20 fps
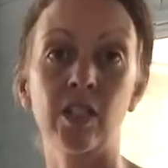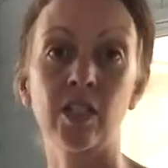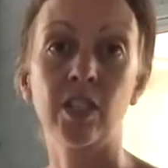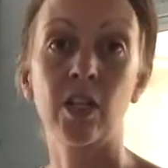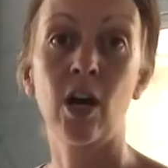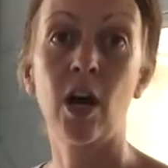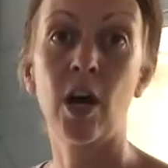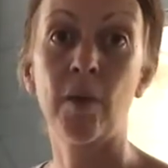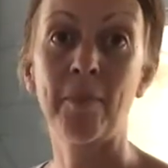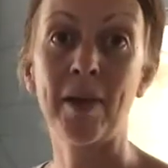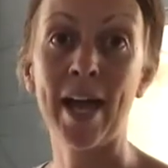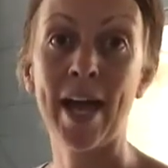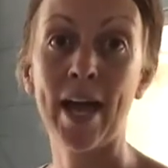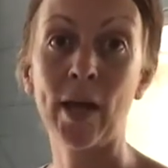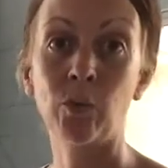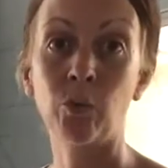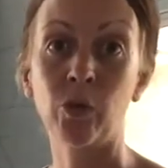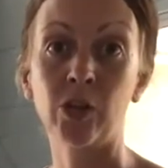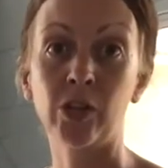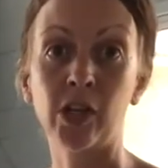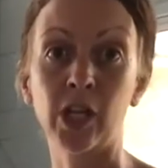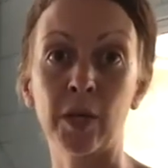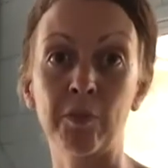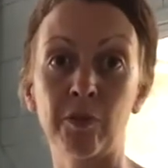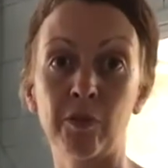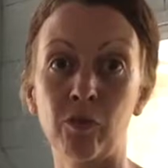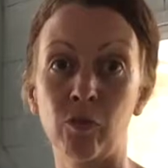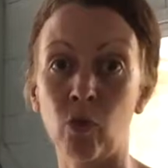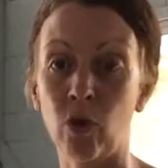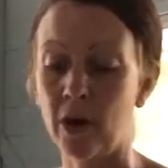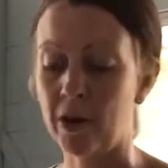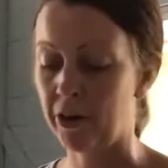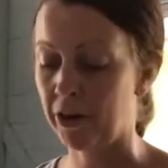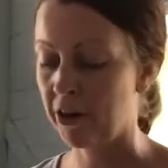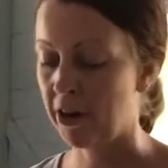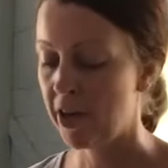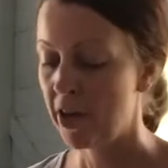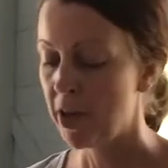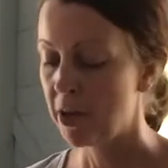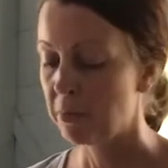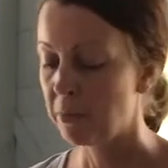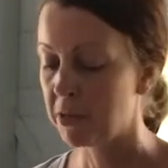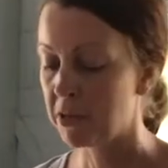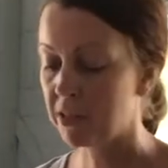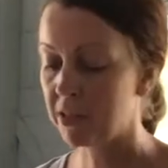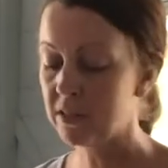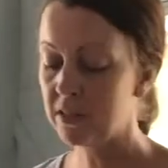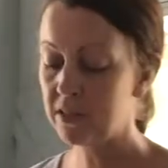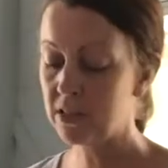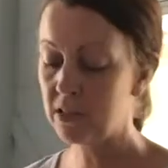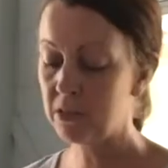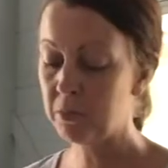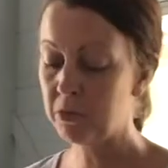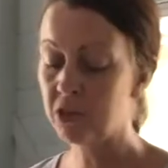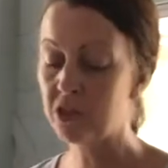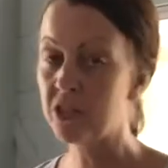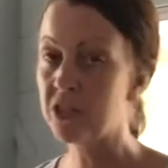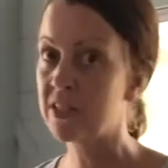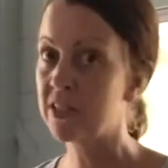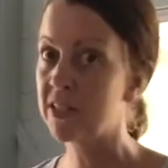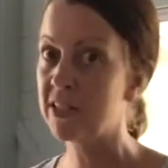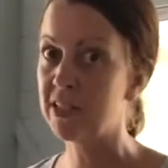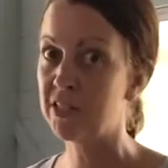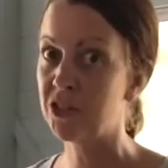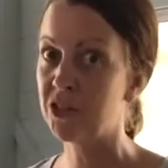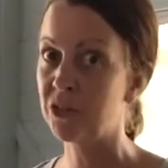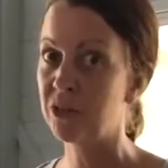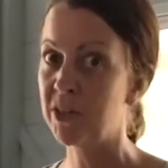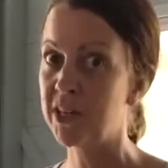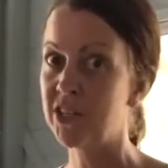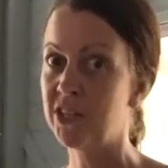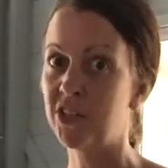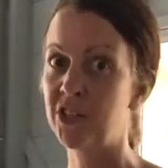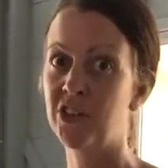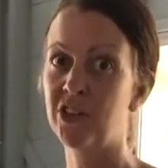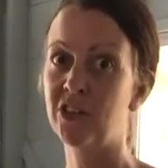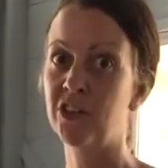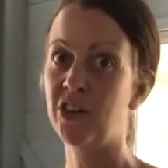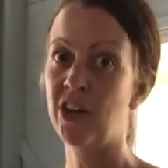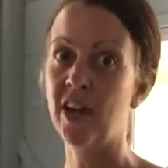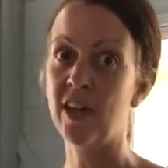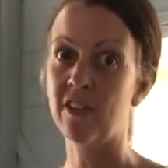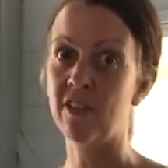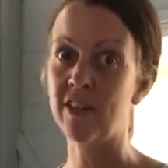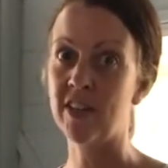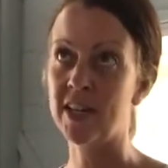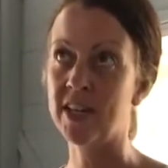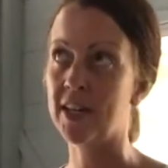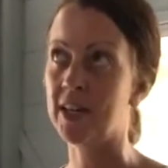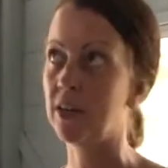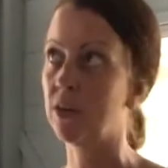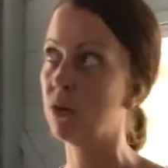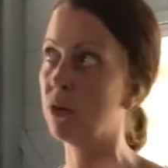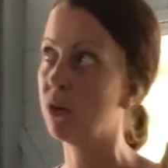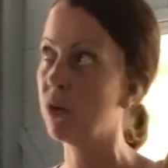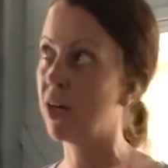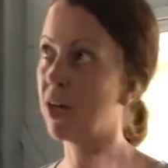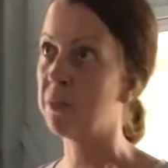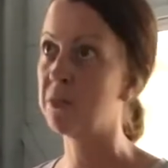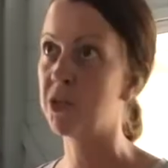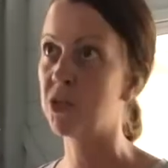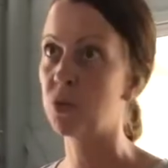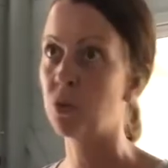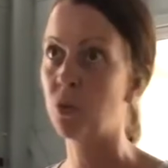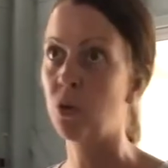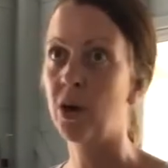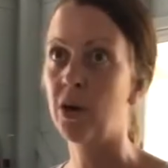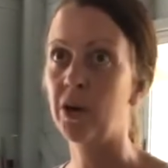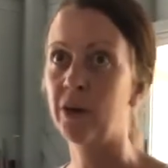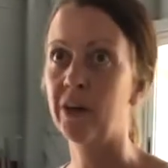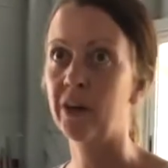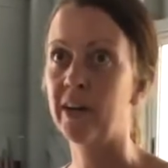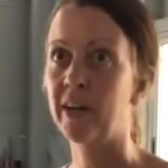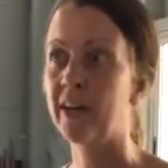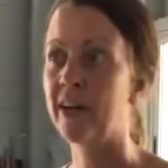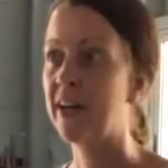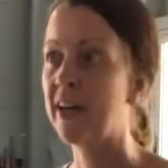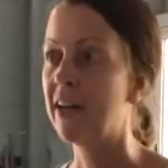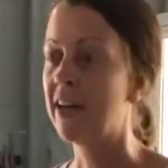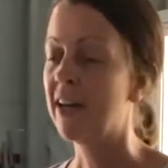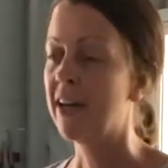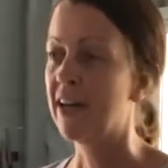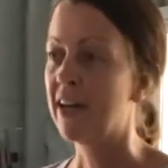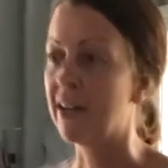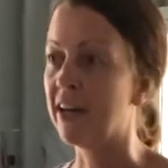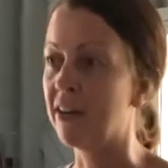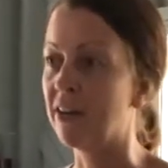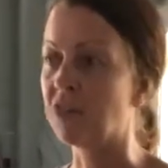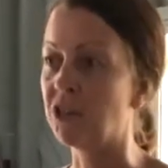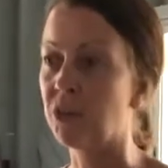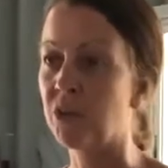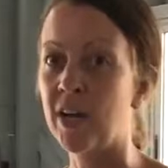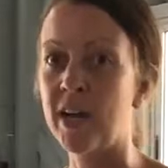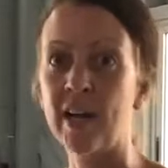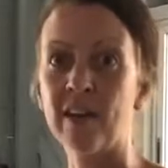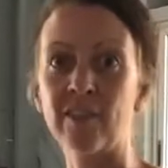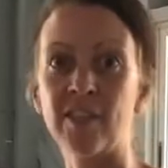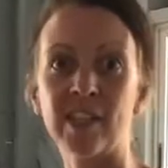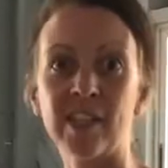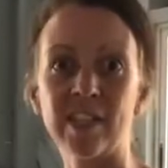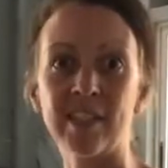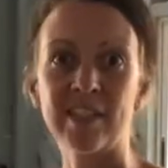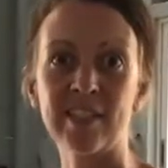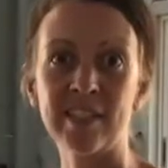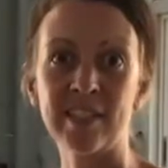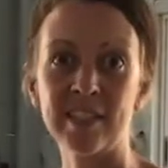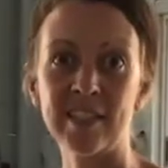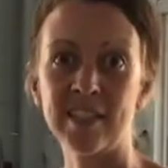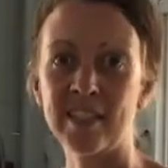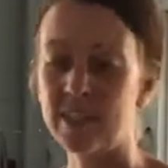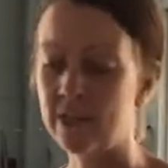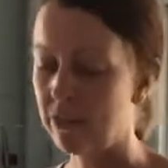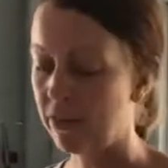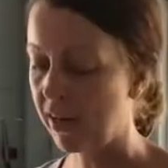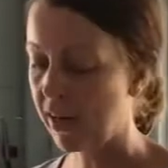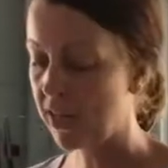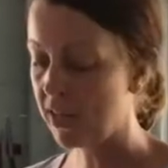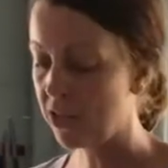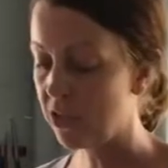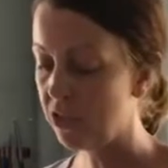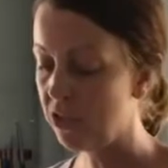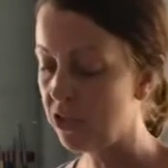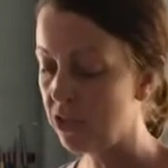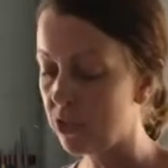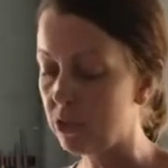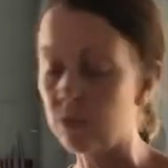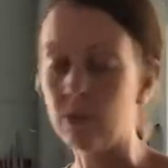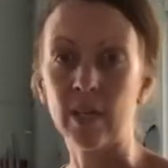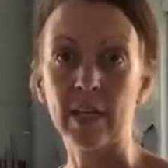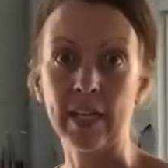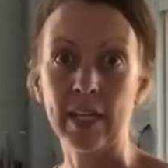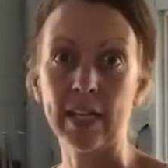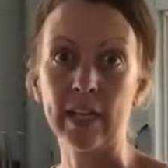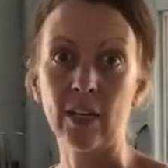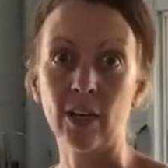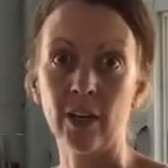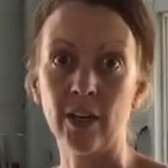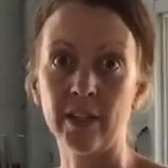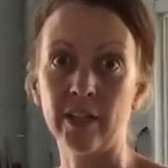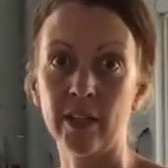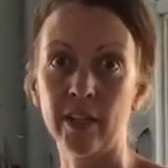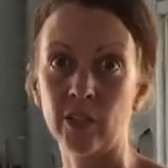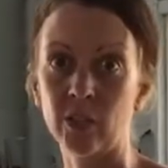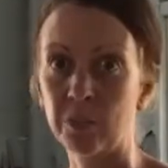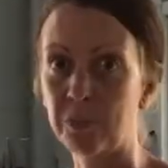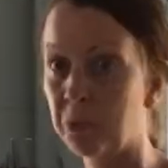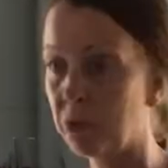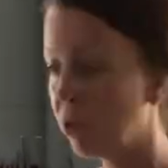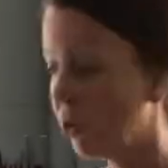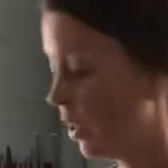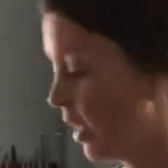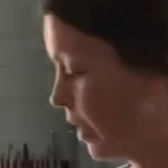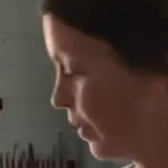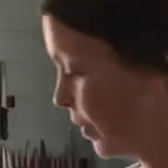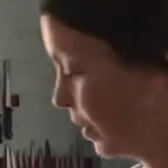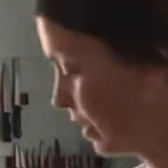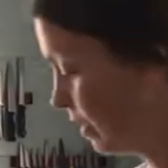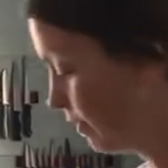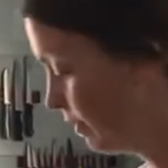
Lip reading: the top, add 1 cup of water. Because in an emergency situation, you're not thinking, oh, how much water and do I have the consistency right? You just want to get it on there to pull out the